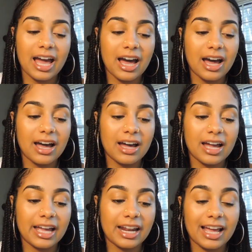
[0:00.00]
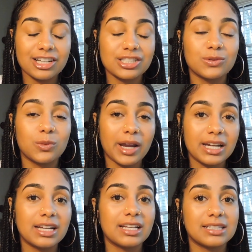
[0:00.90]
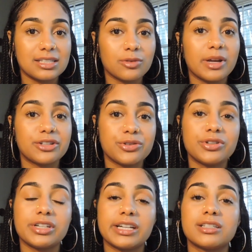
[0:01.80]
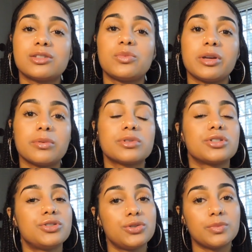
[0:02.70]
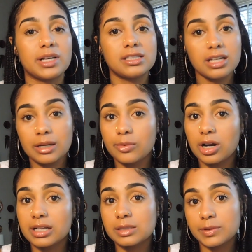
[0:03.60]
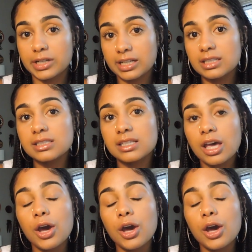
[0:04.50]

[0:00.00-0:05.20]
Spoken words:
And I actually waited until my junior year to be able to do my study abroad experience,